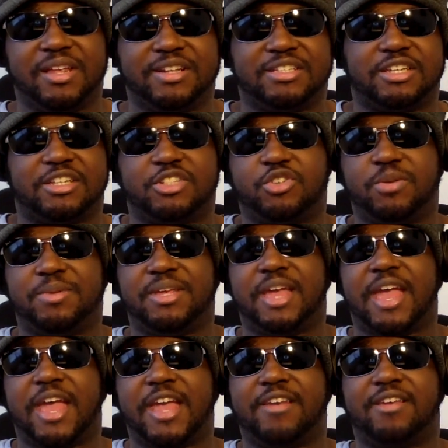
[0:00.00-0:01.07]
And it's extremely
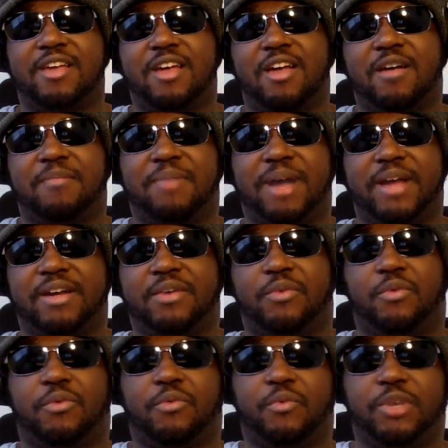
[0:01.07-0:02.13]
hate by
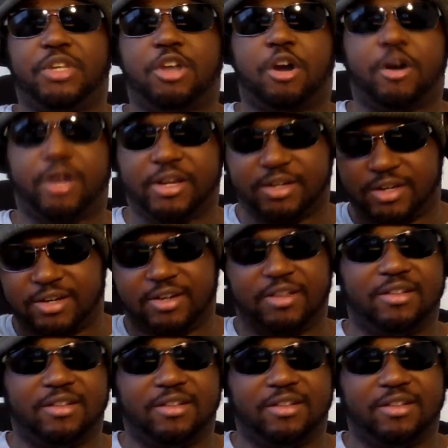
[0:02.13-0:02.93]
the retarded